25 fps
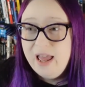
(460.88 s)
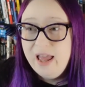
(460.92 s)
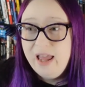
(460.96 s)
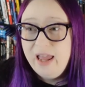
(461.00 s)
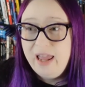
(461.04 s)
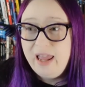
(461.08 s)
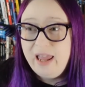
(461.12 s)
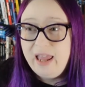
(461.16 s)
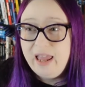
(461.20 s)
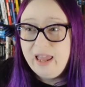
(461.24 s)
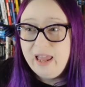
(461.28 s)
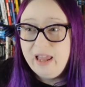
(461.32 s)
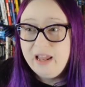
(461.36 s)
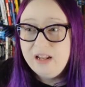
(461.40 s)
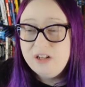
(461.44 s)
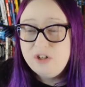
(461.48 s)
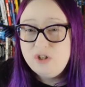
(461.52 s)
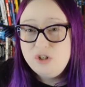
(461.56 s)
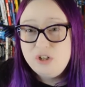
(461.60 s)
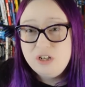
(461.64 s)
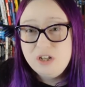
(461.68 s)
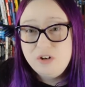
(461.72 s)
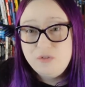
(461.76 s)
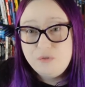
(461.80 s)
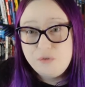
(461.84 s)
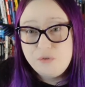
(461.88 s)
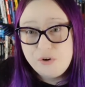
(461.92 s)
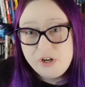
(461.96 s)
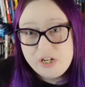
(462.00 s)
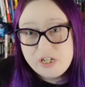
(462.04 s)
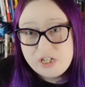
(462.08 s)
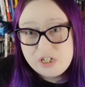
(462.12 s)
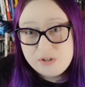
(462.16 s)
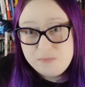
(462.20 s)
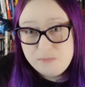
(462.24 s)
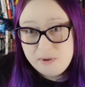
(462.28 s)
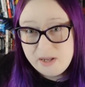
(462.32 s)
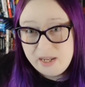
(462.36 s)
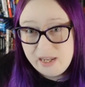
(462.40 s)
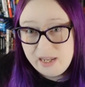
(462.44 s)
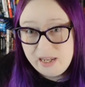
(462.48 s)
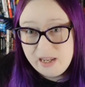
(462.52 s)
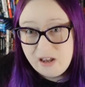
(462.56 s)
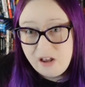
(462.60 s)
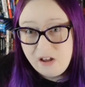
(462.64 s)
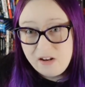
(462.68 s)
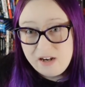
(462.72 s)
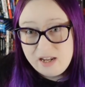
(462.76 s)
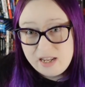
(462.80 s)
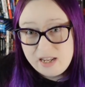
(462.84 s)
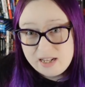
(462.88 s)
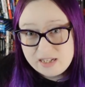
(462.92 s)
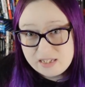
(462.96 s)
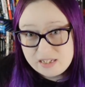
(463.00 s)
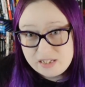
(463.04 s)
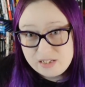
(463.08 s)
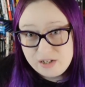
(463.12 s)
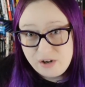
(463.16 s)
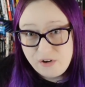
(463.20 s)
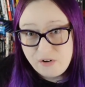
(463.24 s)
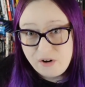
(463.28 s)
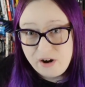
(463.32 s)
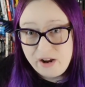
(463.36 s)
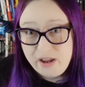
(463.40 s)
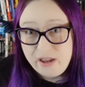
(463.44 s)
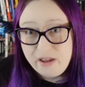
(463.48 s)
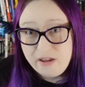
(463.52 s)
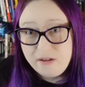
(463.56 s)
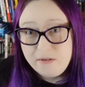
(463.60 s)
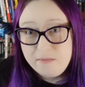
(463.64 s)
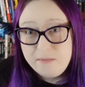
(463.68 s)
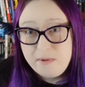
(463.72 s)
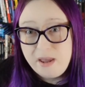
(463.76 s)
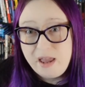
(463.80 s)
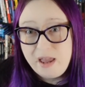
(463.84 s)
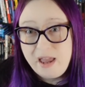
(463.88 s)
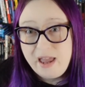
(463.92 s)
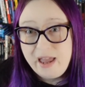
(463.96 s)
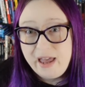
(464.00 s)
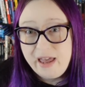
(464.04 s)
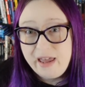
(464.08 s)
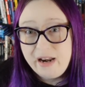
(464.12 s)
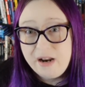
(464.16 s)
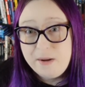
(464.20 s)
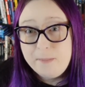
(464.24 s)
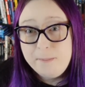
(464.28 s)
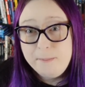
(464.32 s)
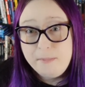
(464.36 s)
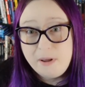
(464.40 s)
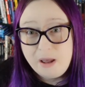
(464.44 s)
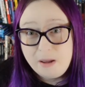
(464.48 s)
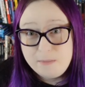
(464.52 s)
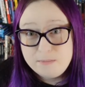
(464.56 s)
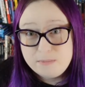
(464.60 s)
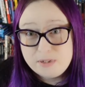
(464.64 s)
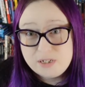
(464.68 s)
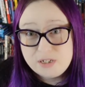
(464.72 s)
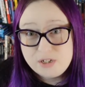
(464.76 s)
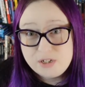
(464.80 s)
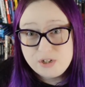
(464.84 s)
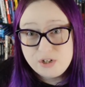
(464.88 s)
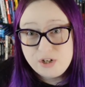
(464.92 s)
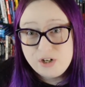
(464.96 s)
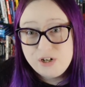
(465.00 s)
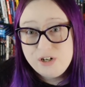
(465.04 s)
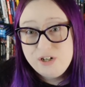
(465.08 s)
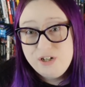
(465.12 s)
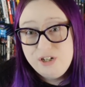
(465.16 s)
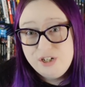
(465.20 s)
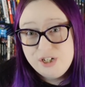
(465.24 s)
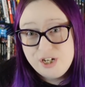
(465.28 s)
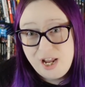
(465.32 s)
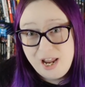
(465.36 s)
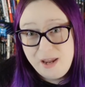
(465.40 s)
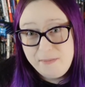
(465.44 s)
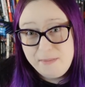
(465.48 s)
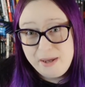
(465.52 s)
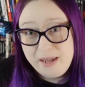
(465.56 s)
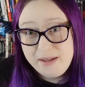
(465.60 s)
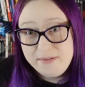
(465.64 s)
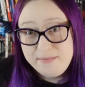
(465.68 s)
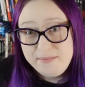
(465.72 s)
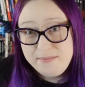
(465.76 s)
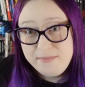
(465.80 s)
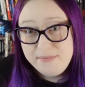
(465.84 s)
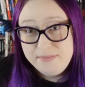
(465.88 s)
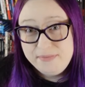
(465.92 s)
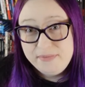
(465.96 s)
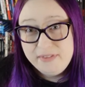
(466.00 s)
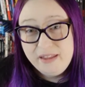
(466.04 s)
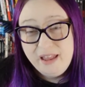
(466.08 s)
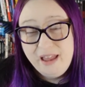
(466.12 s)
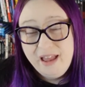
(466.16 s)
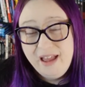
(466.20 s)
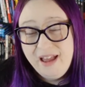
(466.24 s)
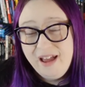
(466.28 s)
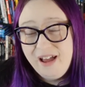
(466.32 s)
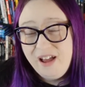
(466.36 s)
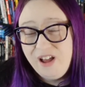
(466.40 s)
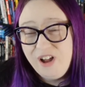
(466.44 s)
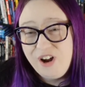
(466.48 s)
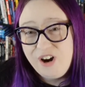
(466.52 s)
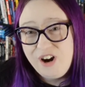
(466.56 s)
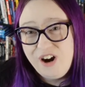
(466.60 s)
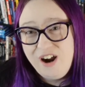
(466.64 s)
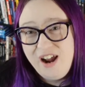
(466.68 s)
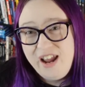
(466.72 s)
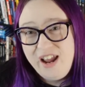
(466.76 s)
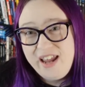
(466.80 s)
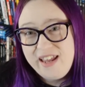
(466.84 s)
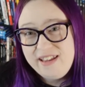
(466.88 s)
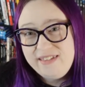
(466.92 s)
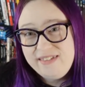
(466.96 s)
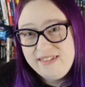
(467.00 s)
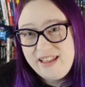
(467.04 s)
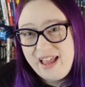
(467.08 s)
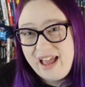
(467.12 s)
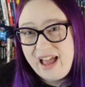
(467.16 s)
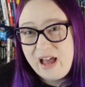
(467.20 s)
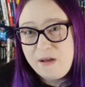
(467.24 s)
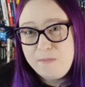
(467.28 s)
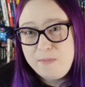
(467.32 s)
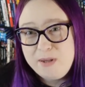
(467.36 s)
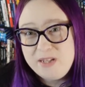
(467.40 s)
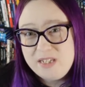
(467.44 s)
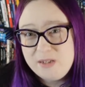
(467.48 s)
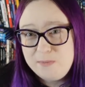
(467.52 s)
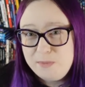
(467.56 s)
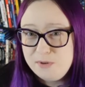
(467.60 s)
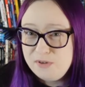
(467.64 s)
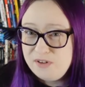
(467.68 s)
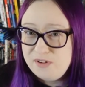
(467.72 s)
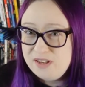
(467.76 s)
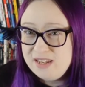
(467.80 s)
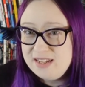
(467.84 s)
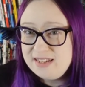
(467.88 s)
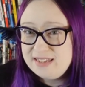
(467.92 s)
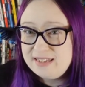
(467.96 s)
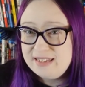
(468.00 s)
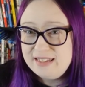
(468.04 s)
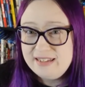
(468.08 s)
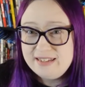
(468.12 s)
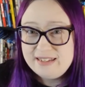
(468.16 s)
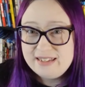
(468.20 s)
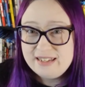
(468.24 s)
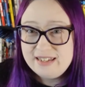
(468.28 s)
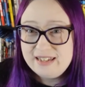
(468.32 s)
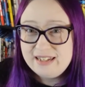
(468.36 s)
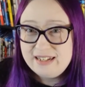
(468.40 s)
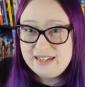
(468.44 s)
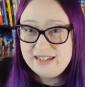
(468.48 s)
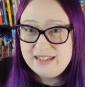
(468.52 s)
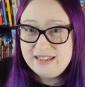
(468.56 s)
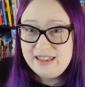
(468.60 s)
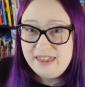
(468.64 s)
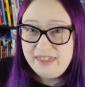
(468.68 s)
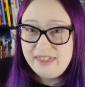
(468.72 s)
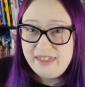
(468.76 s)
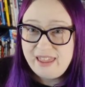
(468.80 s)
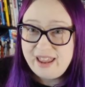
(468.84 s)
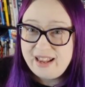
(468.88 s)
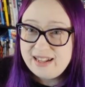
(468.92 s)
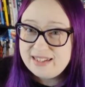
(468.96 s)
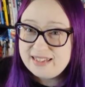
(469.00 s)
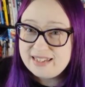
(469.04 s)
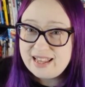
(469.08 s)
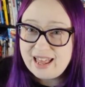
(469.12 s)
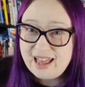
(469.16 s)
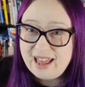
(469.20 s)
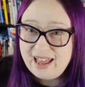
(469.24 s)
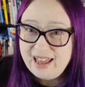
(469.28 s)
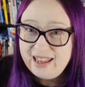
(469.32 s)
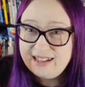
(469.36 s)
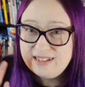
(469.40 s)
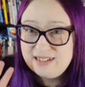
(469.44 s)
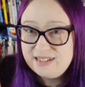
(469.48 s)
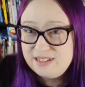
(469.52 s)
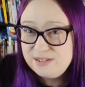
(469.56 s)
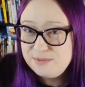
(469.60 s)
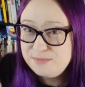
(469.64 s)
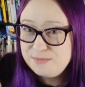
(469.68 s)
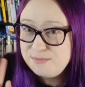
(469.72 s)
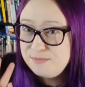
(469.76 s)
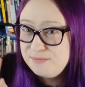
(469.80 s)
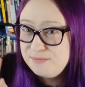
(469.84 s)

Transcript: And you can reach me on Instagram at MomsterJamie. All right, happy spooky season. Thanks, guys.